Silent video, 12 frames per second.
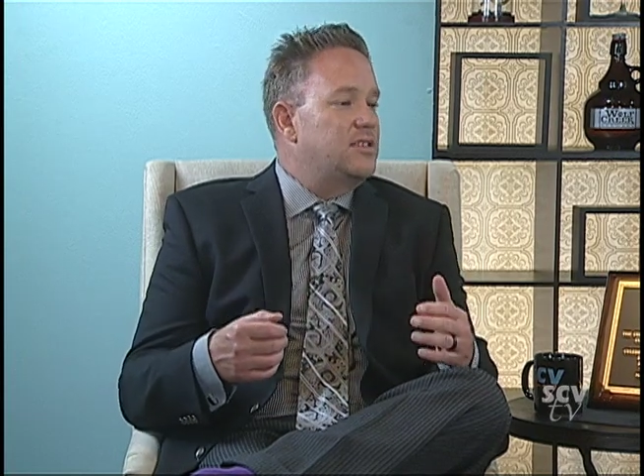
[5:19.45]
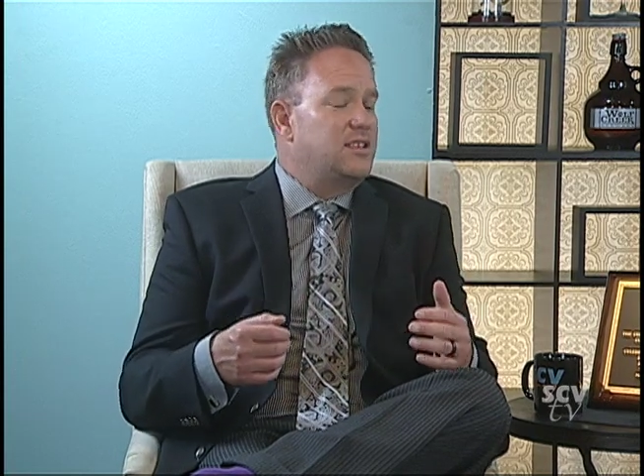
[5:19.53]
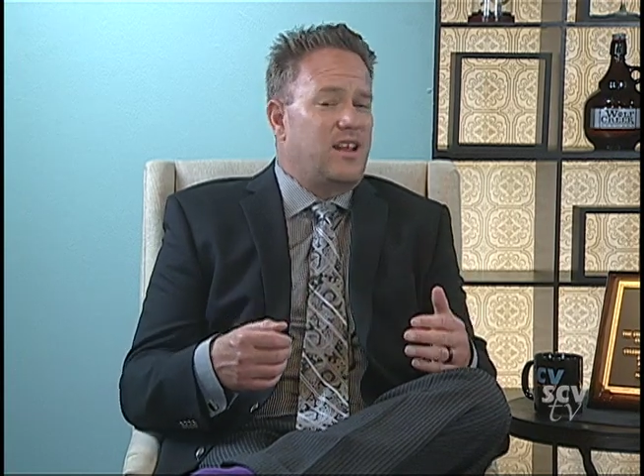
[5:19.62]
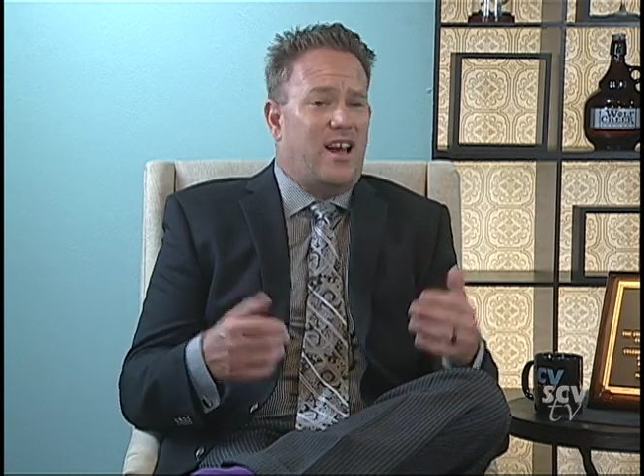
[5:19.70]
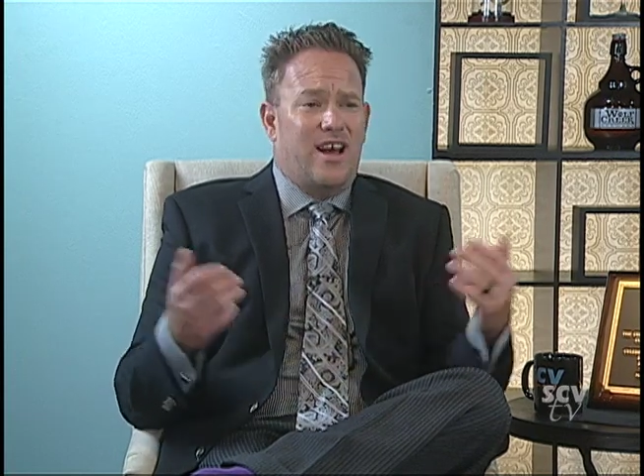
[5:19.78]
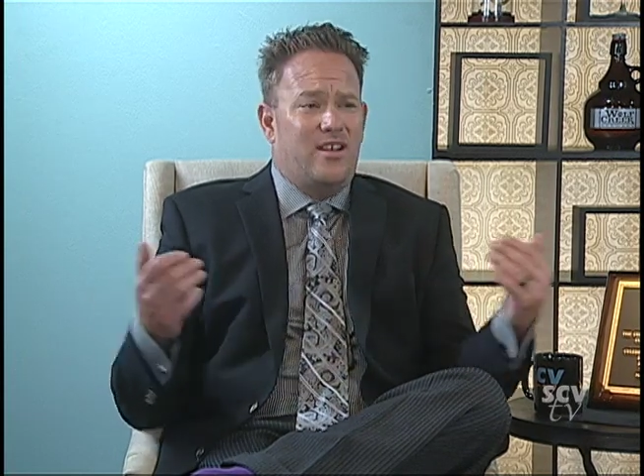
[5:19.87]
He's
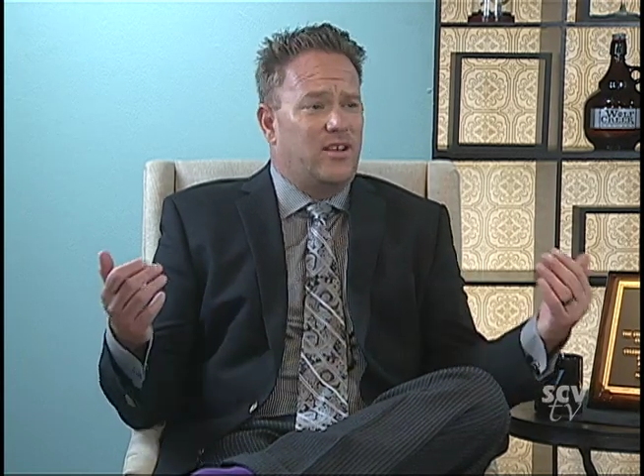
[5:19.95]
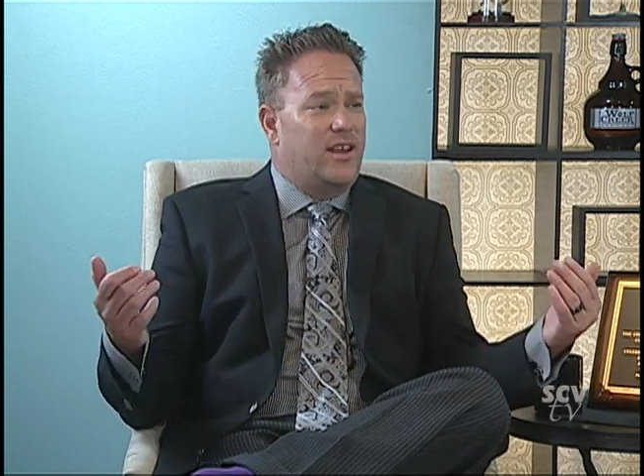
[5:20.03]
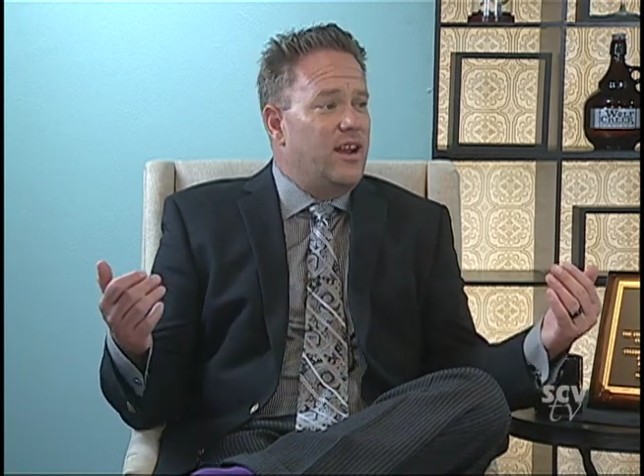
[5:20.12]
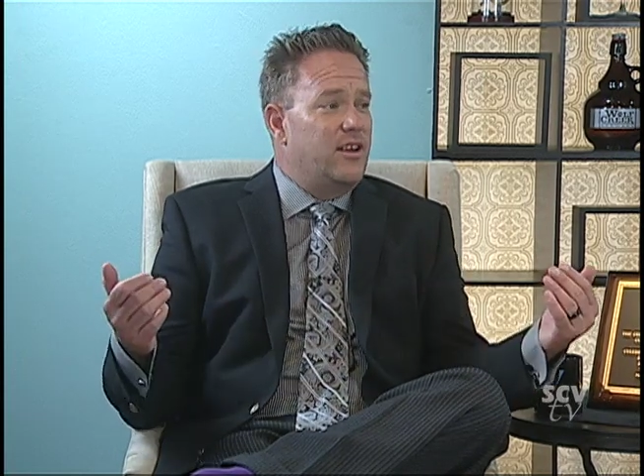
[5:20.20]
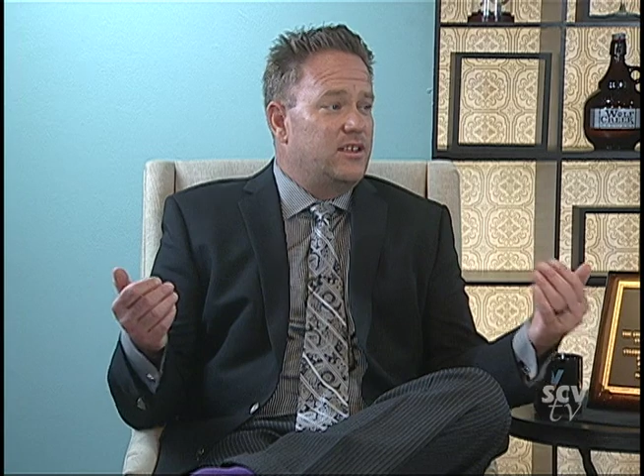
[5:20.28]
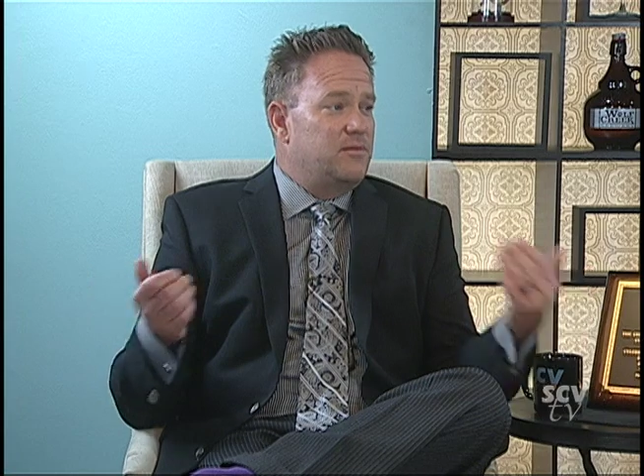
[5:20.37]
like, I don't
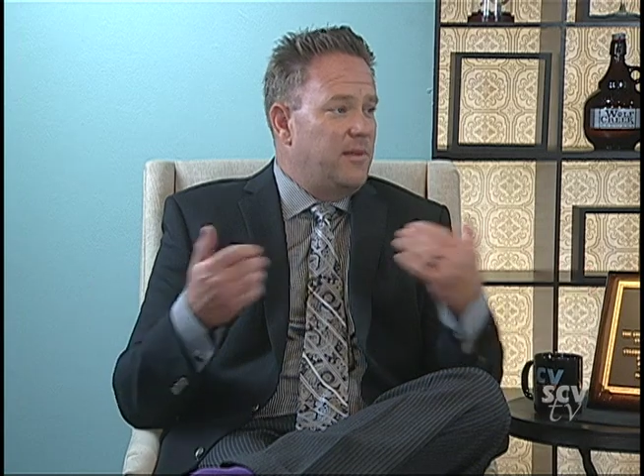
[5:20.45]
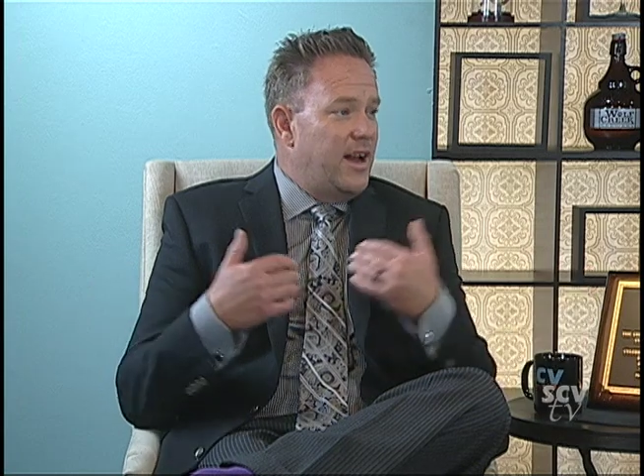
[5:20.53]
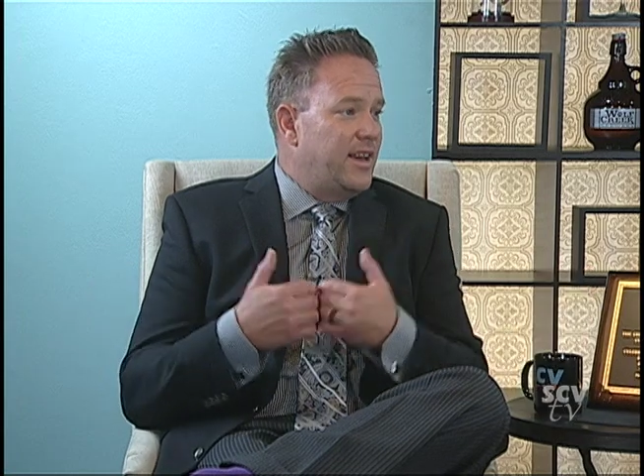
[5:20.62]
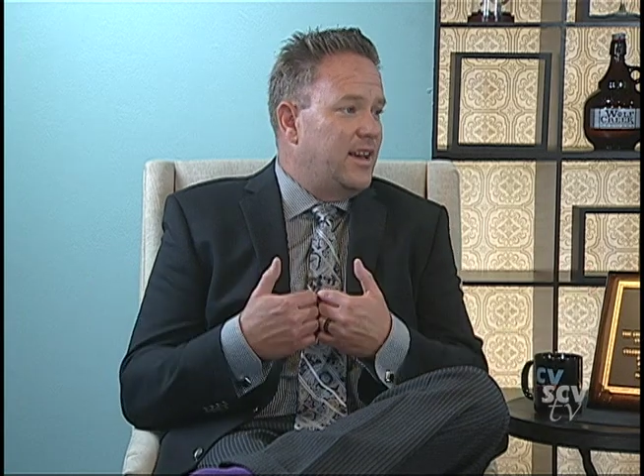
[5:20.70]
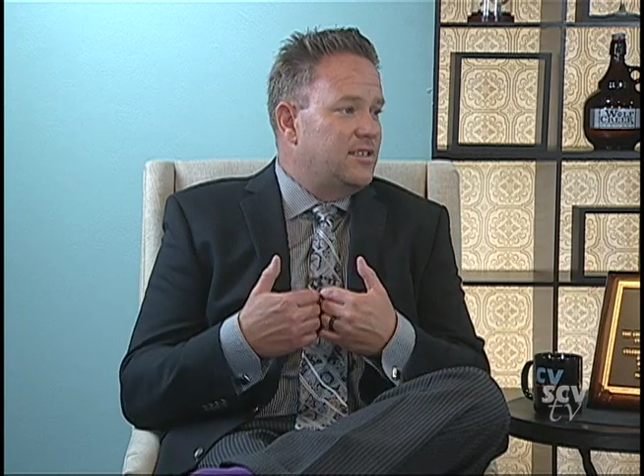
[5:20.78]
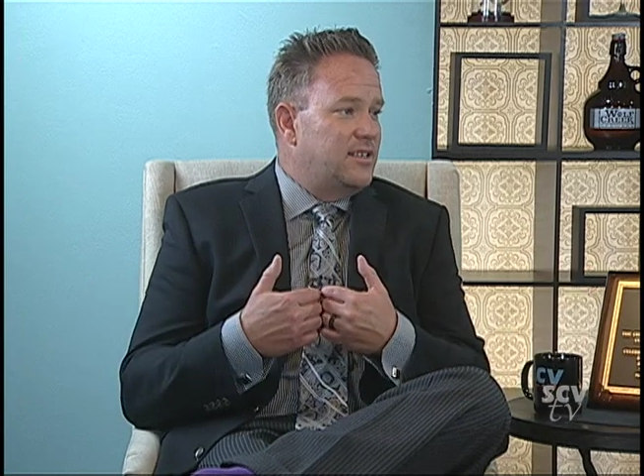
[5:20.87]
care, it's my
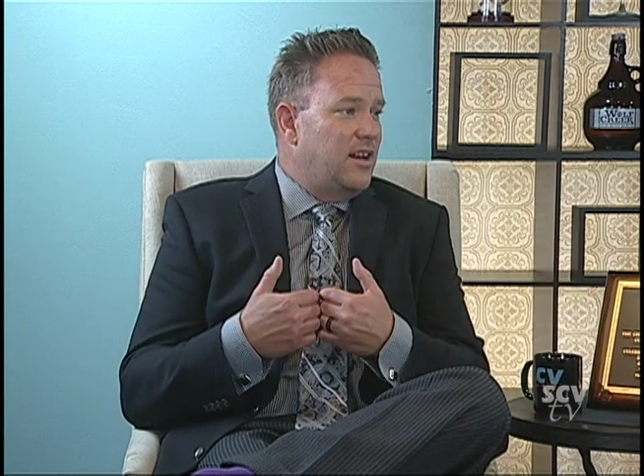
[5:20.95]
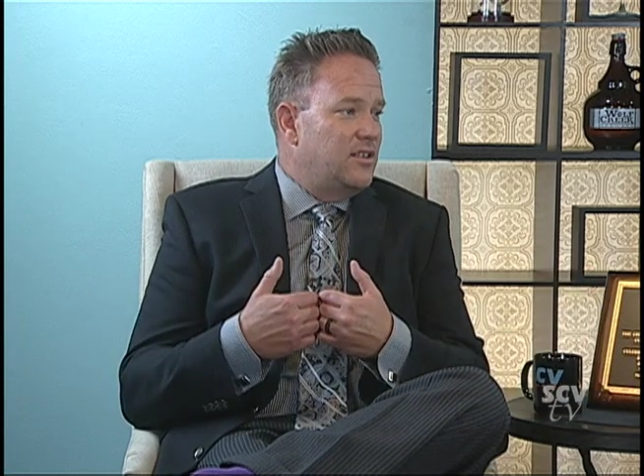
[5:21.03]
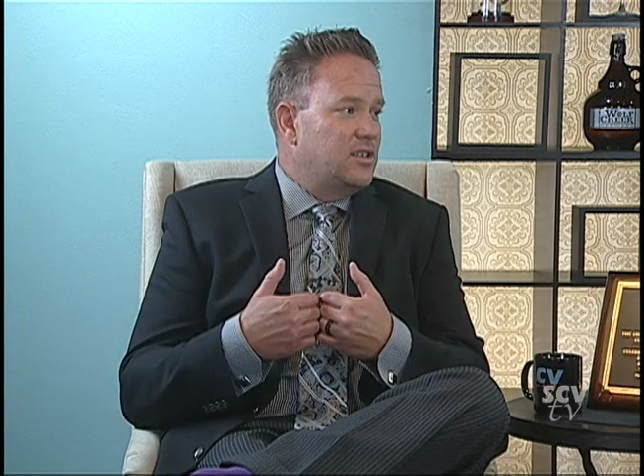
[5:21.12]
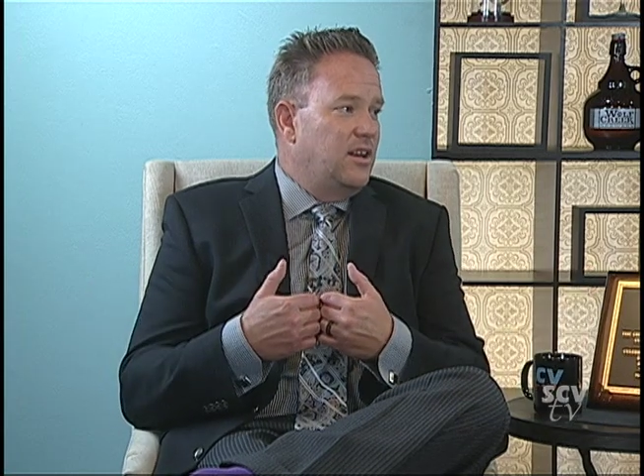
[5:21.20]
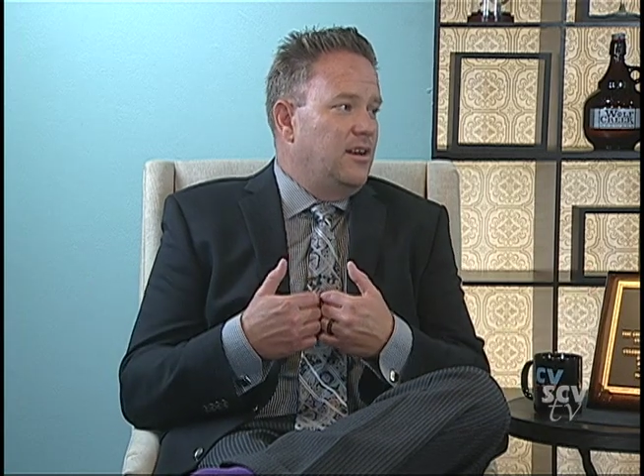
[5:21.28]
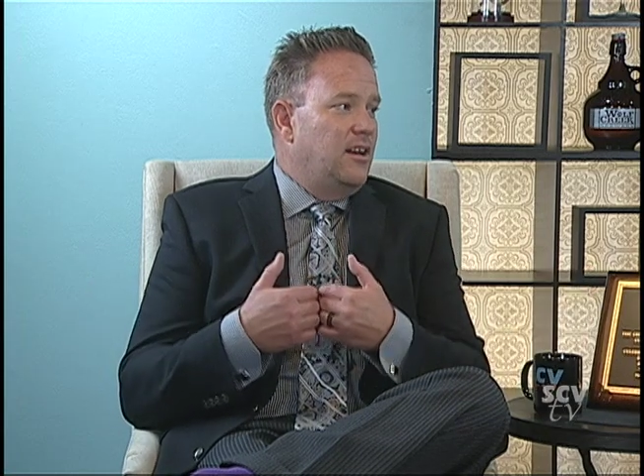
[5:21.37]
guest house.